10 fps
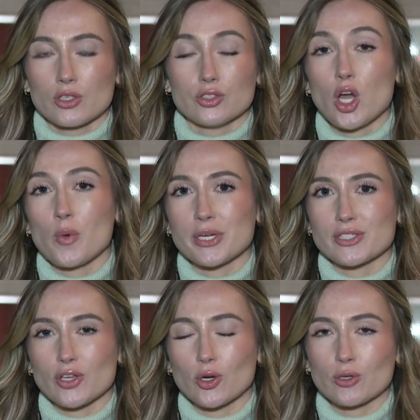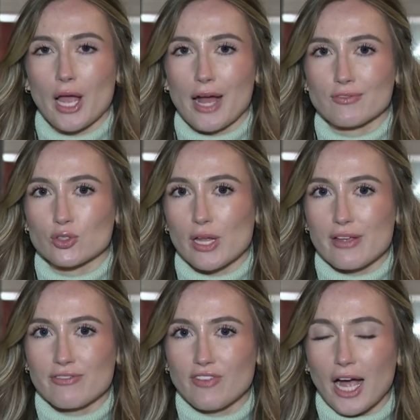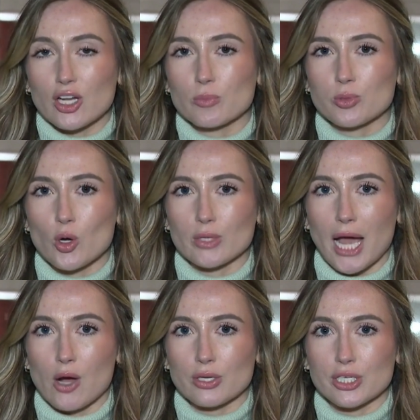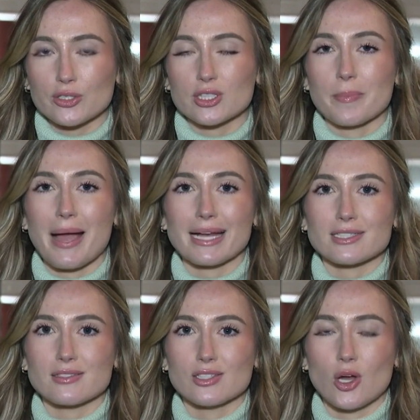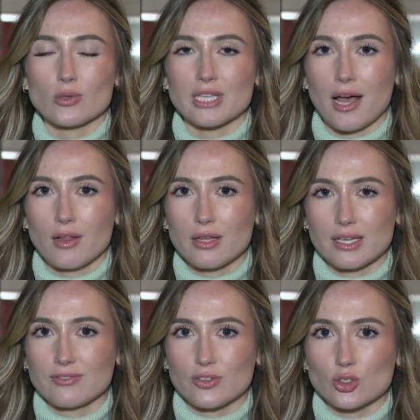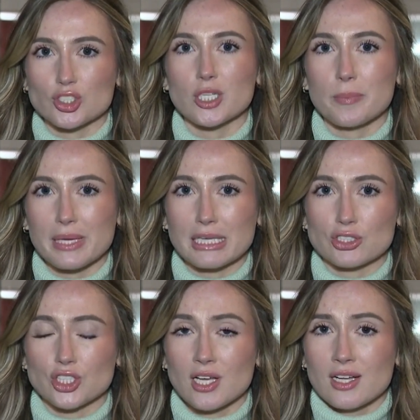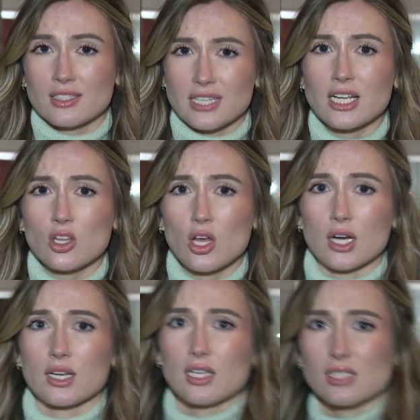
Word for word: No one is hurt after a fire broke out here at the Magnuson Hotel in Virginia Beach. Take a look.